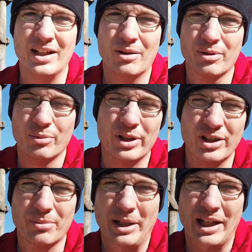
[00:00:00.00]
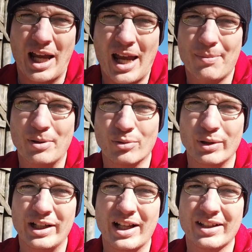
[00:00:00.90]
and I want to wish everybody a happy
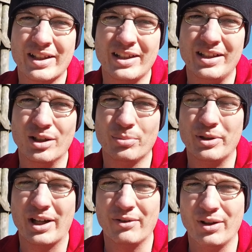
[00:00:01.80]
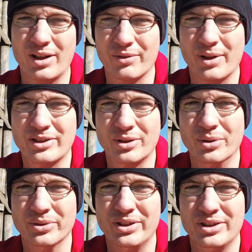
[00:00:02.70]
2019 and hope you have a lot of race
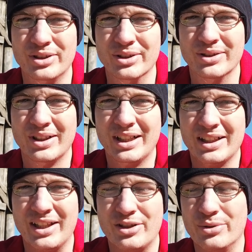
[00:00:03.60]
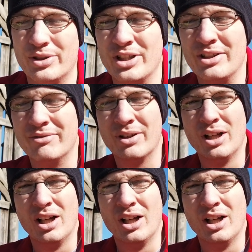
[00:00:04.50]
goals this year that you achieve.